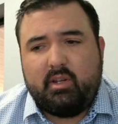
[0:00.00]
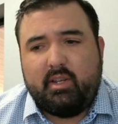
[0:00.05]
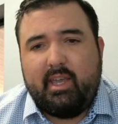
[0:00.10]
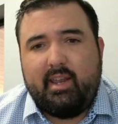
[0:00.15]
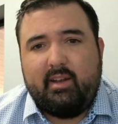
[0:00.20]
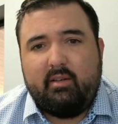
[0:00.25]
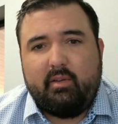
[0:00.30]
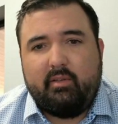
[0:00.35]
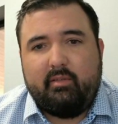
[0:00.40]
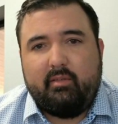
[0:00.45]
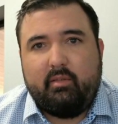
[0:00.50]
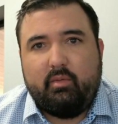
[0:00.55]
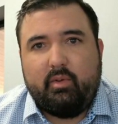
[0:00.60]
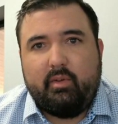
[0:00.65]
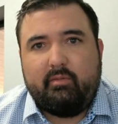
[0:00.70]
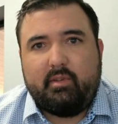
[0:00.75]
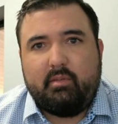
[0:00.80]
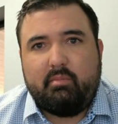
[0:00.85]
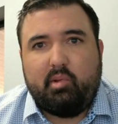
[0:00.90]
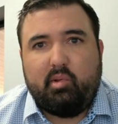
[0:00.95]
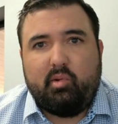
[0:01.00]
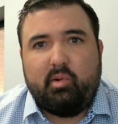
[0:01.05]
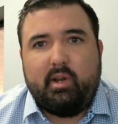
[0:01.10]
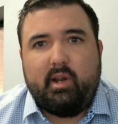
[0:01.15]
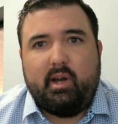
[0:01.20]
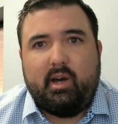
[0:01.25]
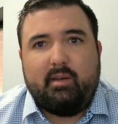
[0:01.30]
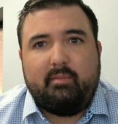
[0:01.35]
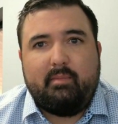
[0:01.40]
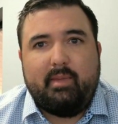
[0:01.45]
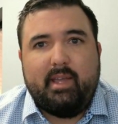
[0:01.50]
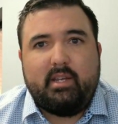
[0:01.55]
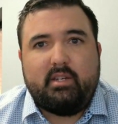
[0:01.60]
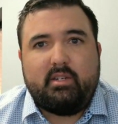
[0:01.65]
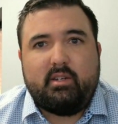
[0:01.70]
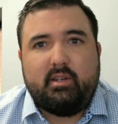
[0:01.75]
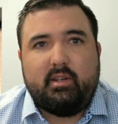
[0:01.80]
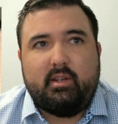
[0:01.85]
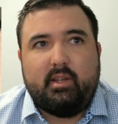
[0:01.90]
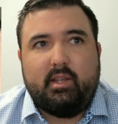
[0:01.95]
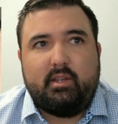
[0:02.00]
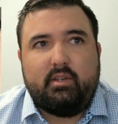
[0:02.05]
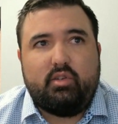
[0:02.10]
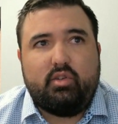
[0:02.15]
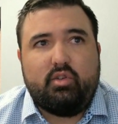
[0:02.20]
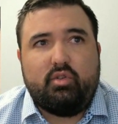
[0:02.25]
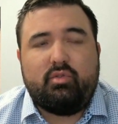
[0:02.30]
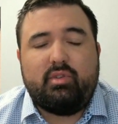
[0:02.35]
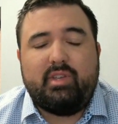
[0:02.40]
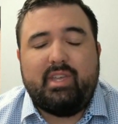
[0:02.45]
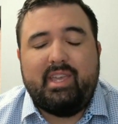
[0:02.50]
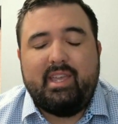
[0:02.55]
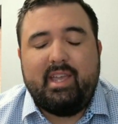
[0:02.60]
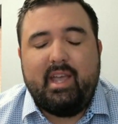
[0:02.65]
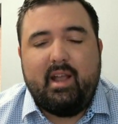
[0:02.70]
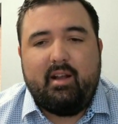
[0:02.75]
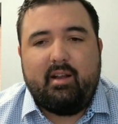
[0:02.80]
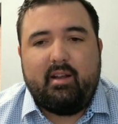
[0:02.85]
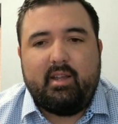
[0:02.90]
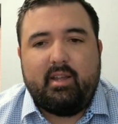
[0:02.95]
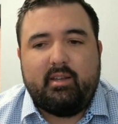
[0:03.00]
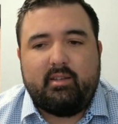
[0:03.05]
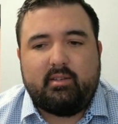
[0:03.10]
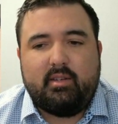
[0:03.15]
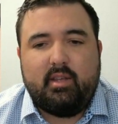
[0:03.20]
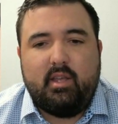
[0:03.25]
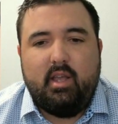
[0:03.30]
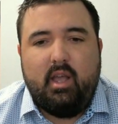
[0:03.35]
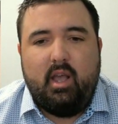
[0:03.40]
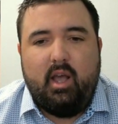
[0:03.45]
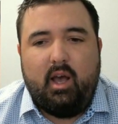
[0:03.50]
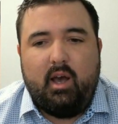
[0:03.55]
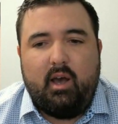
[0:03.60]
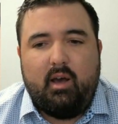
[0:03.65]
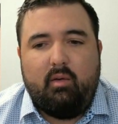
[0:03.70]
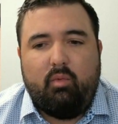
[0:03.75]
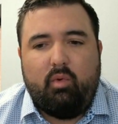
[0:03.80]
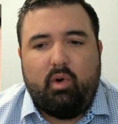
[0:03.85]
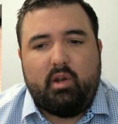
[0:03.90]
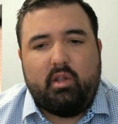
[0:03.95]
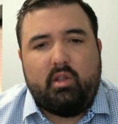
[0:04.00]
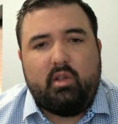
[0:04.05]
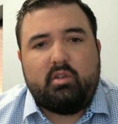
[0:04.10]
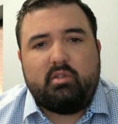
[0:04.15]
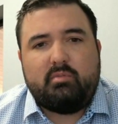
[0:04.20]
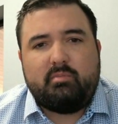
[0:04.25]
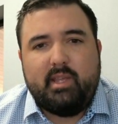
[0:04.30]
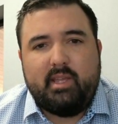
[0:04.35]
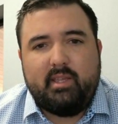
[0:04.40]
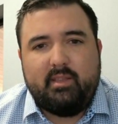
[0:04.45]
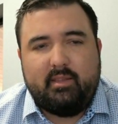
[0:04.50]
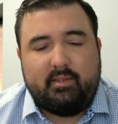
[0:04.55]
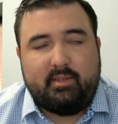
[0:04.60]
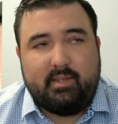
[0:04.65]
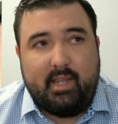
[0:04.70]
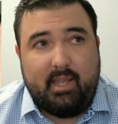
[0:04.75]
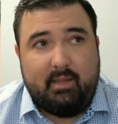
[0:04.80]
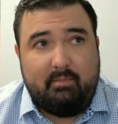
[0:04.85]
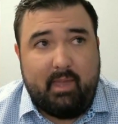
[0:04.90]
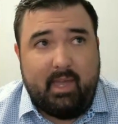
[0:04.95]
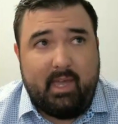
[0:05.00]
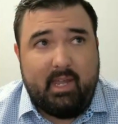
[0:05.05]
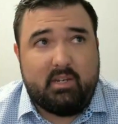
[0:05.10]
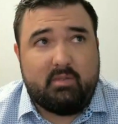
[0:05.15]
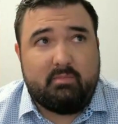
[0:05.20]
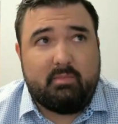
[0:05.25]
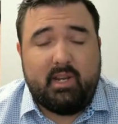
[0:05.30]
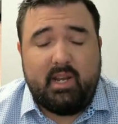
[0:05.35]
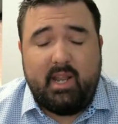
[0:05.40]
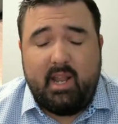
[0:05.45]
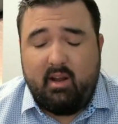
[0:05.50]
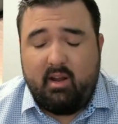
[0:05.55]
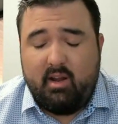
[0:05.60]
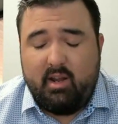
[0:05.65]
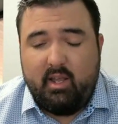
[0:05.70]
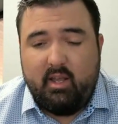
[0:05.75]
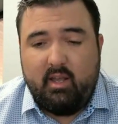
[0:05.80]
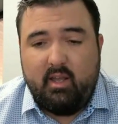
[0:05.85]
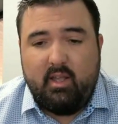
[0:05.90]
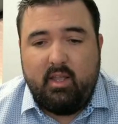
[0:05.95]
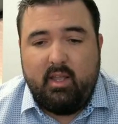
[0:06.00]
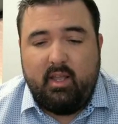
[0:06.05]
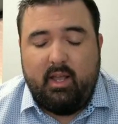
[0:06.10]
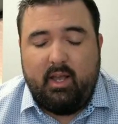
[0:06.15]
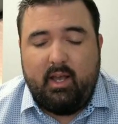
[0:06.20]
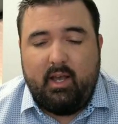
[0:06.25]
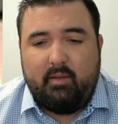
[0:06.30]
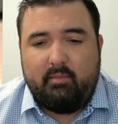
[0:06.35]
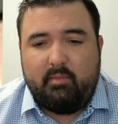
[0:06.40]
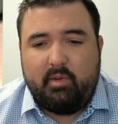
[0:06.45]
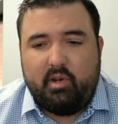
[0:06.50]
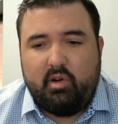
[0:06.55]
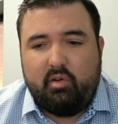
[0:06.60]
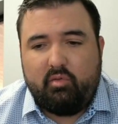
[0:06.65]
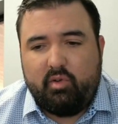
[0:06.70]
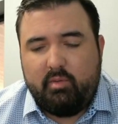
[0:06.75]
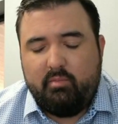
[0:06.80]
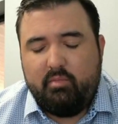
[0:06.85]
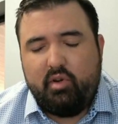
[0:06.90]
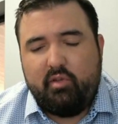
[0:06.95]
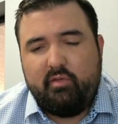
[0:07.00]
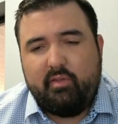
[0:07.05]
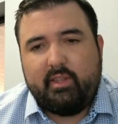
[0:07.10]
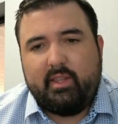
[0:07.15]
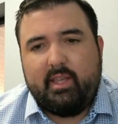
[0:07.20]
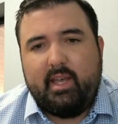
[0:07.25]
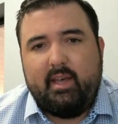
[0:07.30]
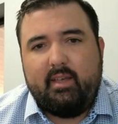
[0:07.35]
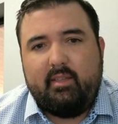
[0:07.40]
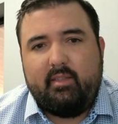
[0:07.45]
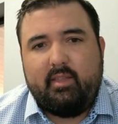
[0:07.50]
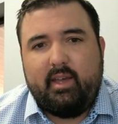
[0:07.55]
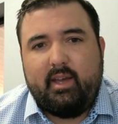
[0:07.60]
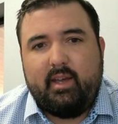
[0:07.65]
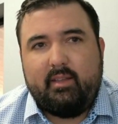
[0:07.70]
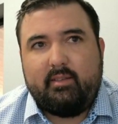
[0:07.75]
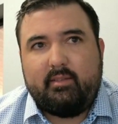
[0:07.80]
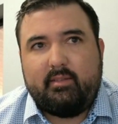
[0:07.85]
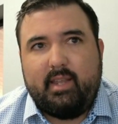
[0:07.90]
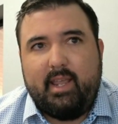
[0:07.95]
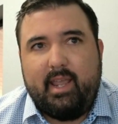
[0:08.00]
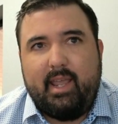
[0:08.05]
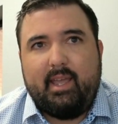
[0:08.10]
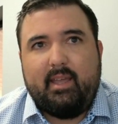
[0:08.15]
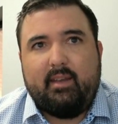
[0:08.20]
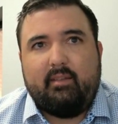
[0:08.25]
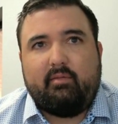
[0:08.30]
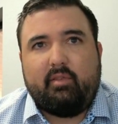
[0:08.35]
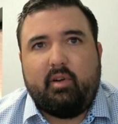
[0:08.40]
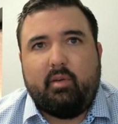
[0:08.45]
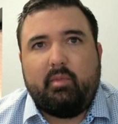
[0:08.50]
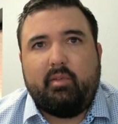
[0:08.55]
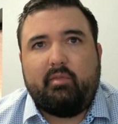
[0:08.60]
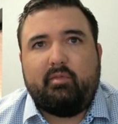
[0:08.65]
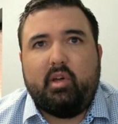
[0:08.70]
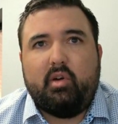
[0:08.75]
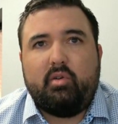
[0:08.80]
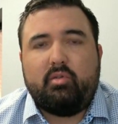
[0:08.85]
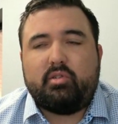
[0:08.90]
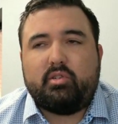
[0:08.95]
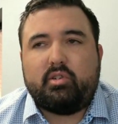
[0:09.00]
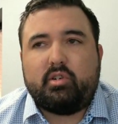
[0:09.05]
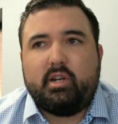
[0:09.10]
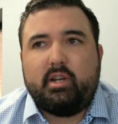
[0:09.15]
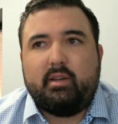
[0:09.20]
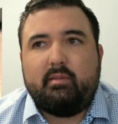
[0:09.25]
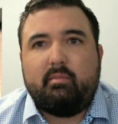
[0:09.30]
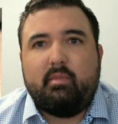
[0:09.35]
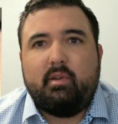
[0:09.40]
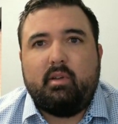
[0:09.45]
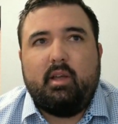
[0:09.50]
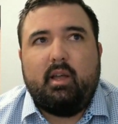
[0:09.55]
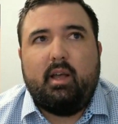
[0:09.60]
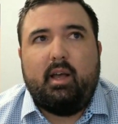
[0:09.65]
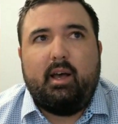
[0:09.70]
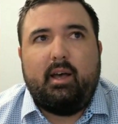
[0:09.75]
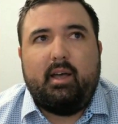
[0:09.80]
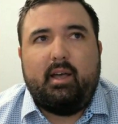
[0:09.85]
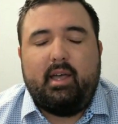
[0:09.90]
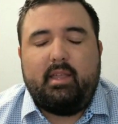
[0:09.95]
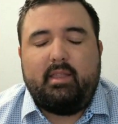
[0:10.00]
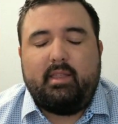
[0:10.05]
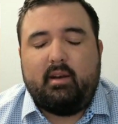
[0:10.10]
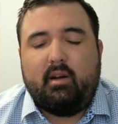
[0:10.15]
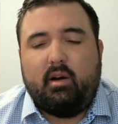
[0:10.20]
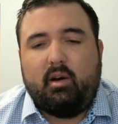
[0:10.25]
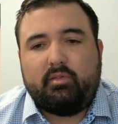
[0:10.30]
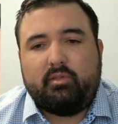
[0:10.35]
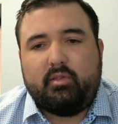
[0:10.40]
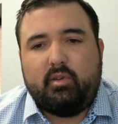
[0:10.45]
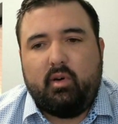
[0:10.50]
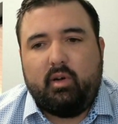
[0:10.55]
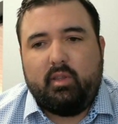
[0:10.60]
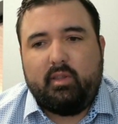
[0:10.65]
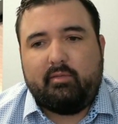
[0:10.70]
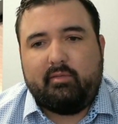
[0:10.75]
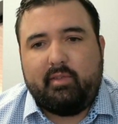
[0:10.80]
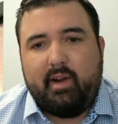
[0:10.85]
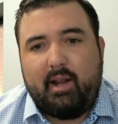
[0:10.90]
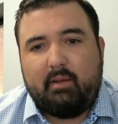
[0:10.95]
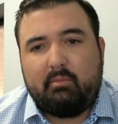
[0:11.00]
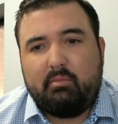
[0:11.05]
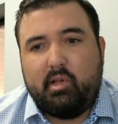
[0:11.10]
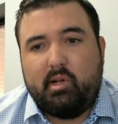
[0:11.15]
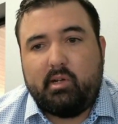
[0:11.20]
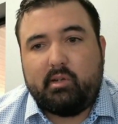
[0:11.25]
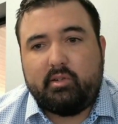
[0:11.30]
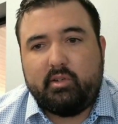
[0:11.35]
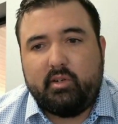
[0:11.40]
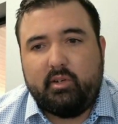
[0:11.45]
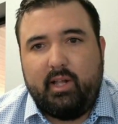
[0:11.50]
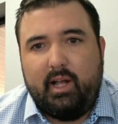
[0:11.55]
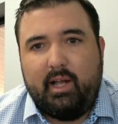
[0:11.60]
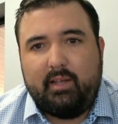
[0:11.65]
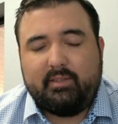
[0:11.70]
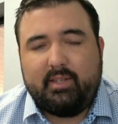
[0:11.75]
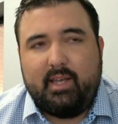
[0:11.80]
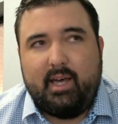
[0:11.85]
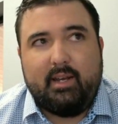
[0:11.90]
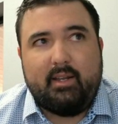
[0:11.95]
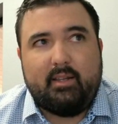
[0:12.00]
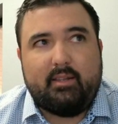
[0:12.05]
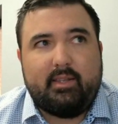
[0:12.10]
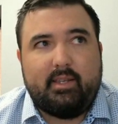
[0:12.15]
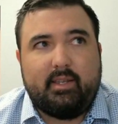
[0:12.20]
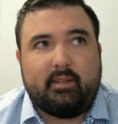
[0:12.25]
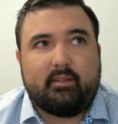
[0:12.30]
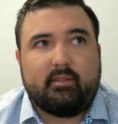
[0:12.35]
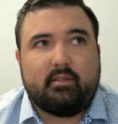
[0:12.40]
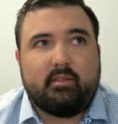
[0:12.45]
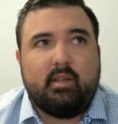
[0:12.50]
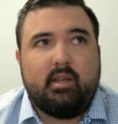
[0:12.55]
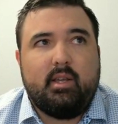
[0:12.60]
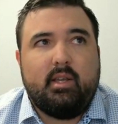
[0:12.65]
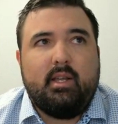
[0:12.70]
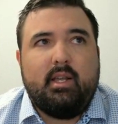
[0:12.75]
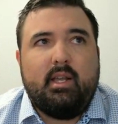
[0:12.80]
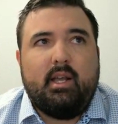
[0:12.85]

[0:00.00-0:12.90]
look at it, we've deployed automation in 2 key areas. One of those being the sand management area, removing that sand from the flow stream, and then also on the frac plug drill out side of things.